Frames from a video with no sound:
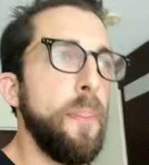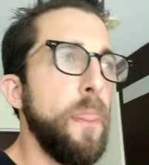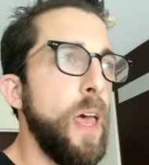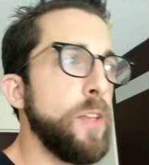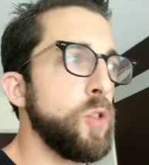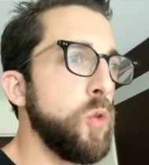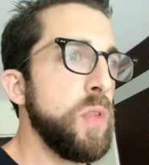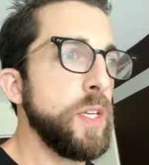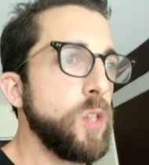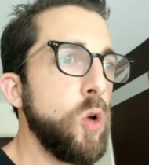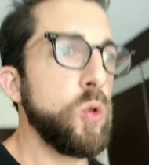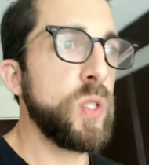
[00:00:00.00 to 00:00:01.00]
And so this
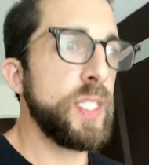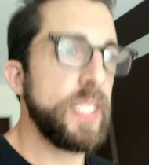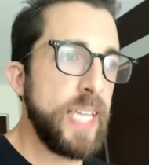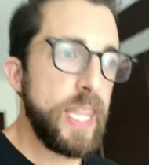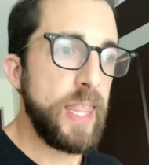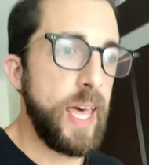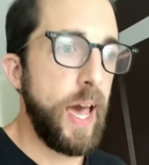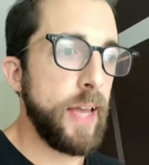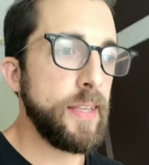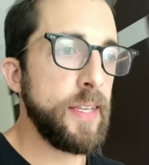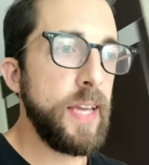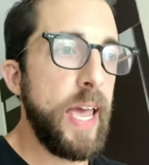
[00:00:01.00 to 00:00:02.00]
host did
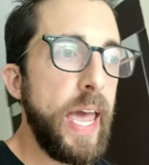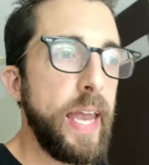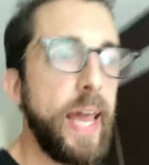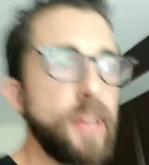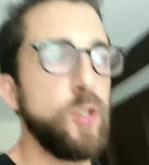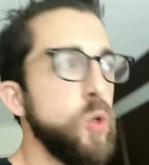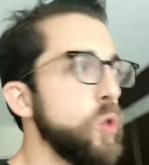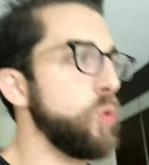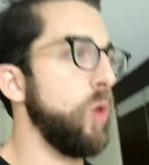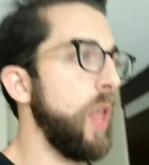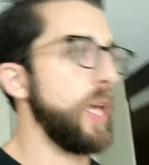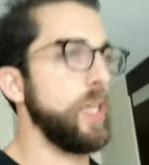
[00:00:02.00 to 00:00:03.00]
that. And as
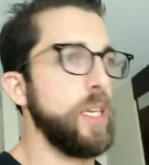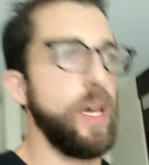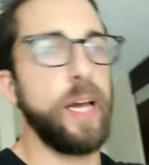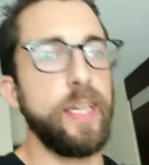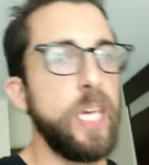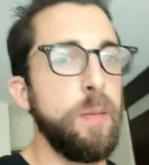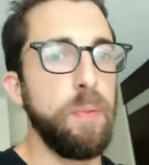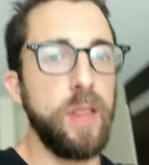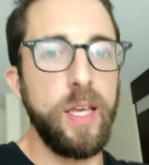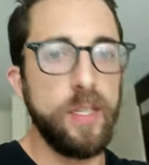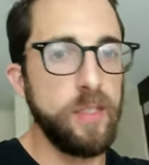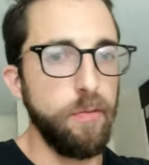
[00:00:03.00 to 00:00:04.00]
usual, I keep a
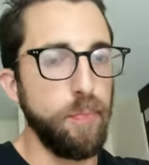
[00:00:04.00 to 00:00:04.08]
list of